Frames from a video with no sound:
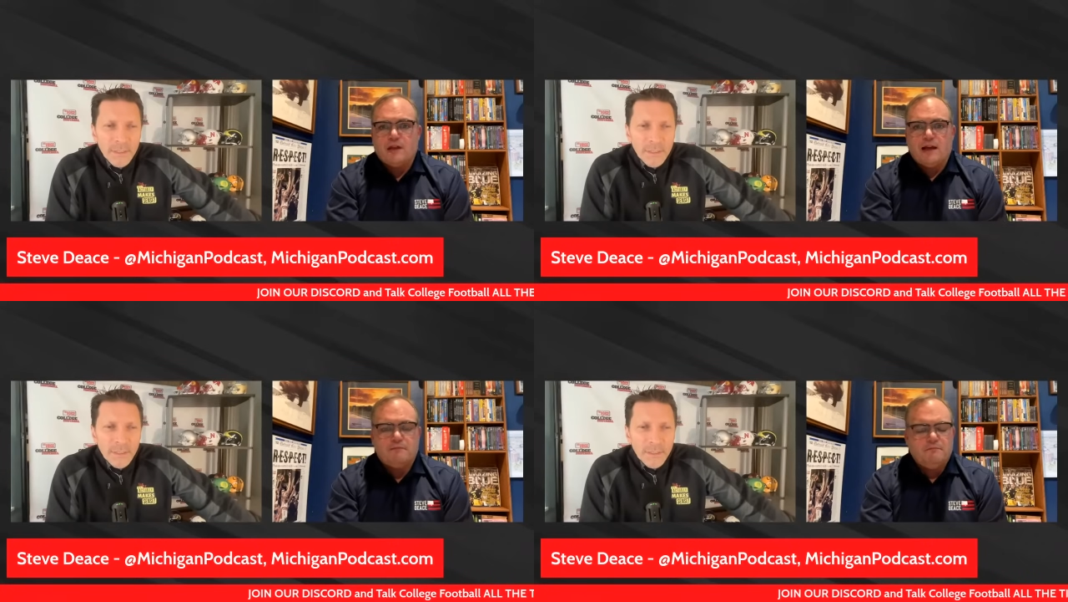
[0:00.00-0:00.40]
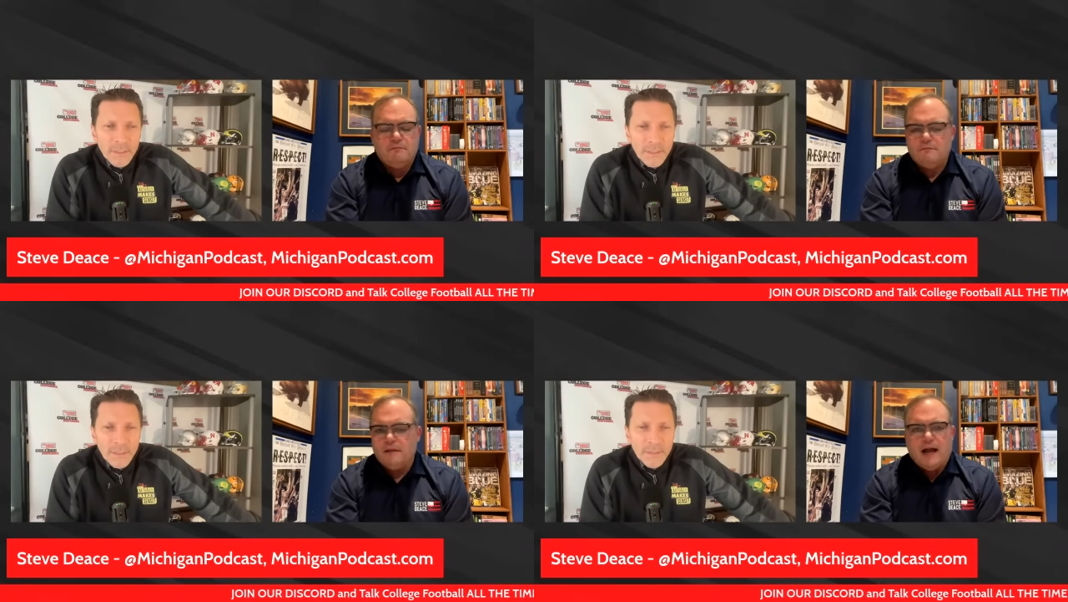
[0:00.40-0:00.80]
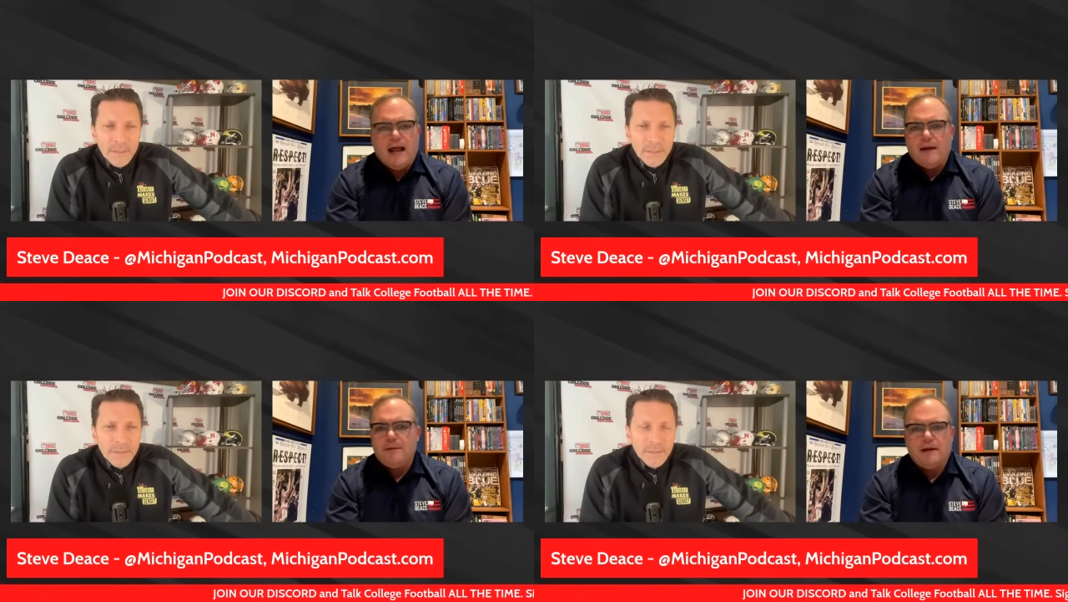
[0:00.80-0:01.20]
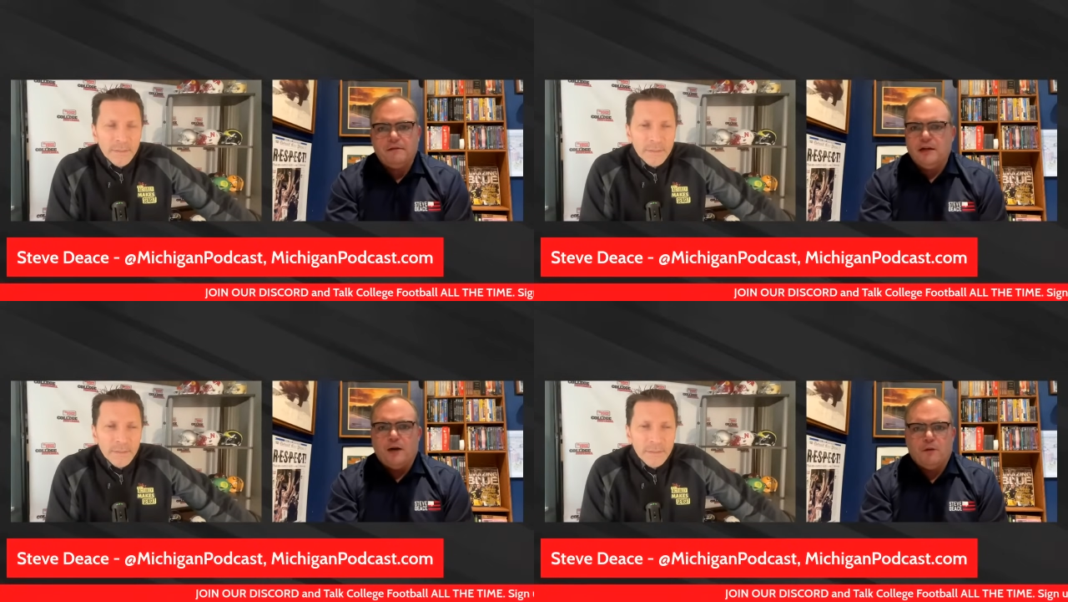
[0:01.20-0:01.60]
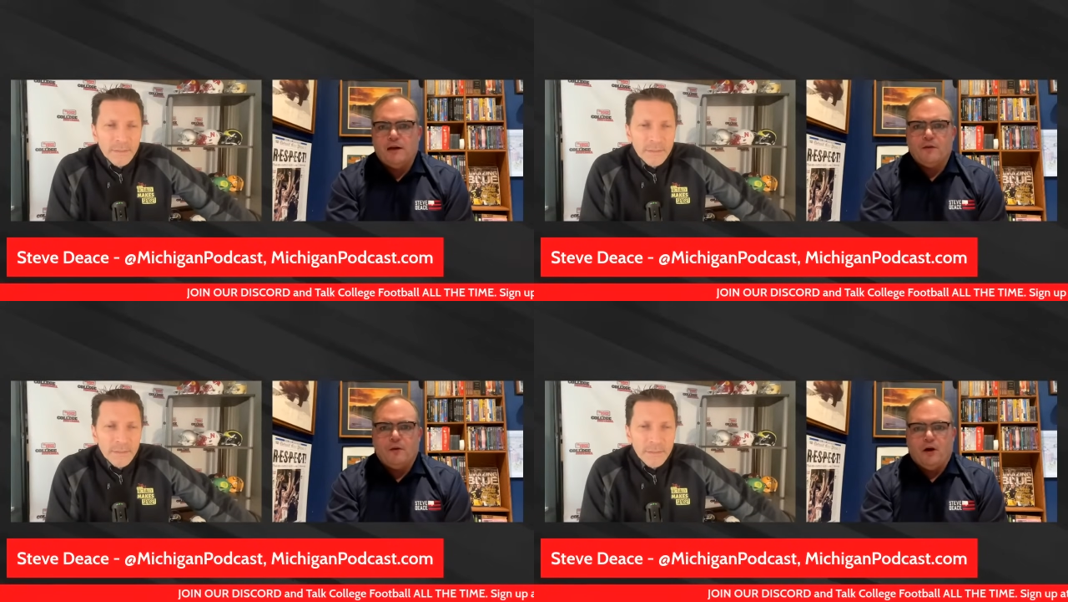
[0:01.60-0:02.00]
Speaker 1: like, not happening. You're not
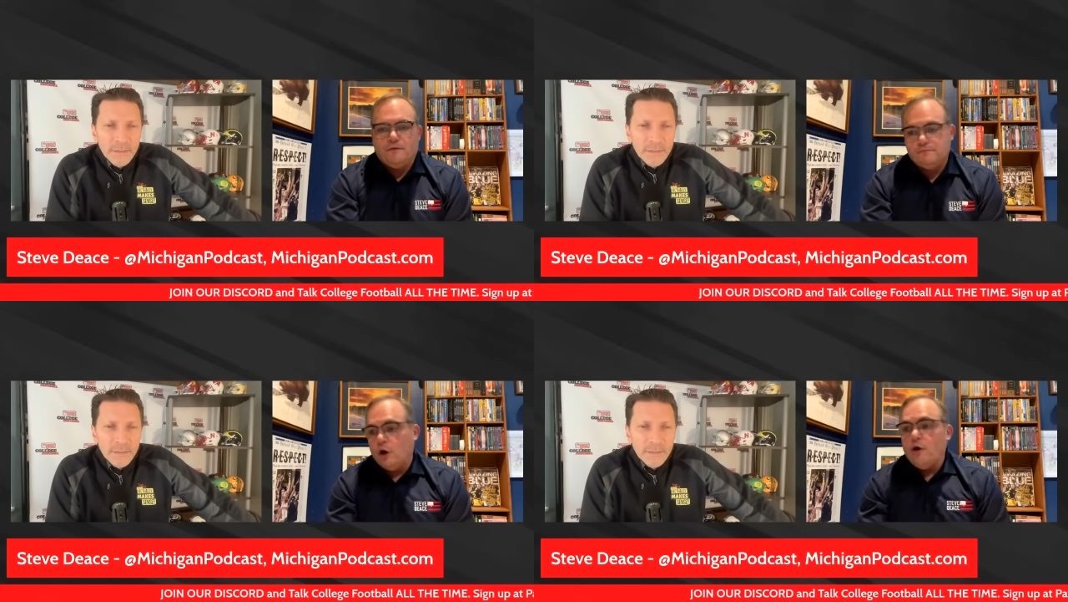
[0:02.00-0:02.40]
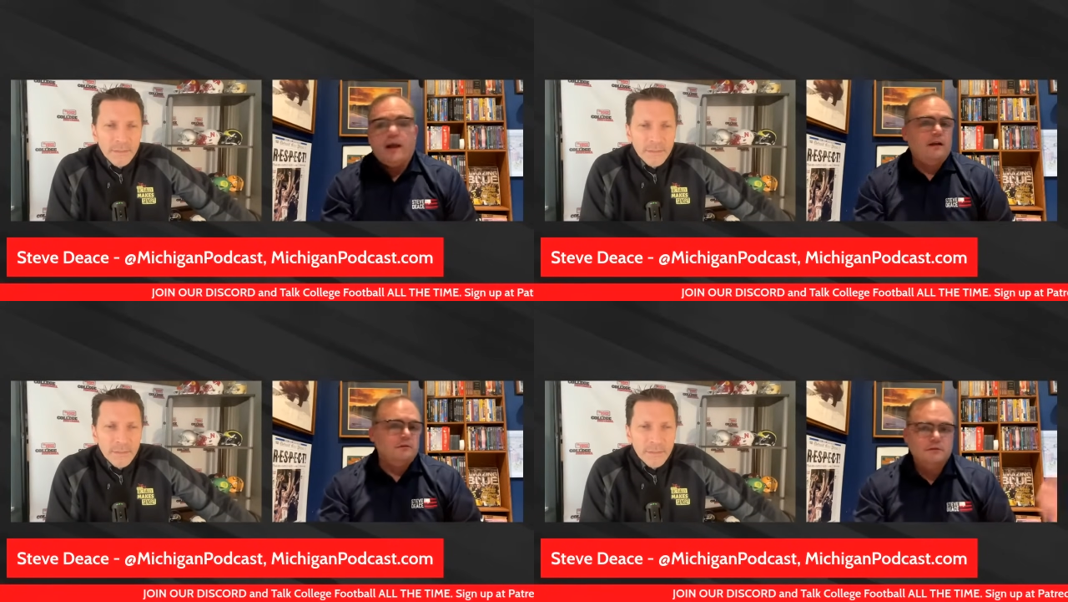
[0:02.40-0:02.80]
running the ball. Okay.